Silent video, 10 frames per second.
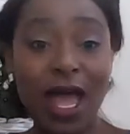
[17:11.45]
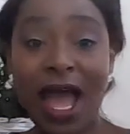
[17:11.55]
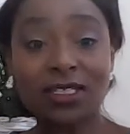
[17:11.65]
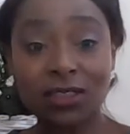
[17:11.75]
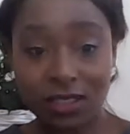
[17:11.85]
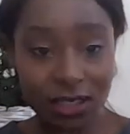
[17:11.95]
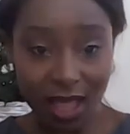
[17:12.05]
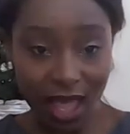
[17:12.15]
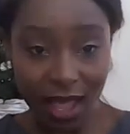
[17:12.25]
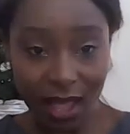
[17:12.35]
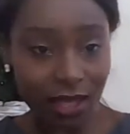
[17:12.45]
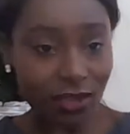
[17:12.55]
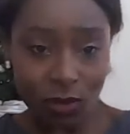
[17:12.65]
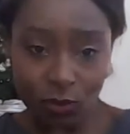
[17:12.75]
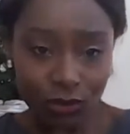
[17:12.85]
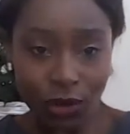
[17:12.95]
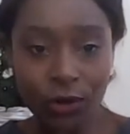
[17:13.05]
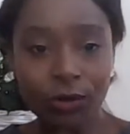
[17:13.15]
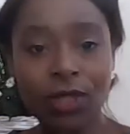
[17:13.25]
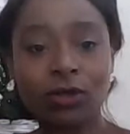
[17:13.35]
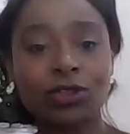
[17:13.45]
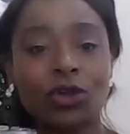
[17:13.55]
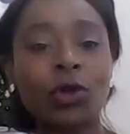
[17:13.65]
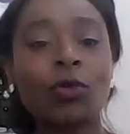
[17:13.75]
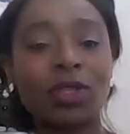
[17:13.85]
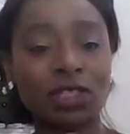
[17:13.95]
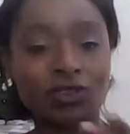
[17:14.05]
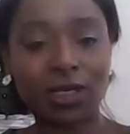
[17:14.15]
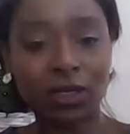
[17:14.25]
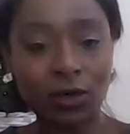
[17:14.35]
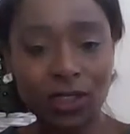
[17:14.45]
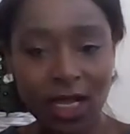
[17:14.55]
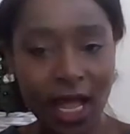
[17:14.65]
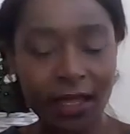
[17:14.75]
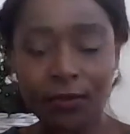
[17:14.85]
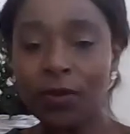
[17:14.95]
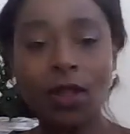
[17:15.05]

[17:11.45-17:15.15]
ask to see their hair and they'll show you what the stranding looks like.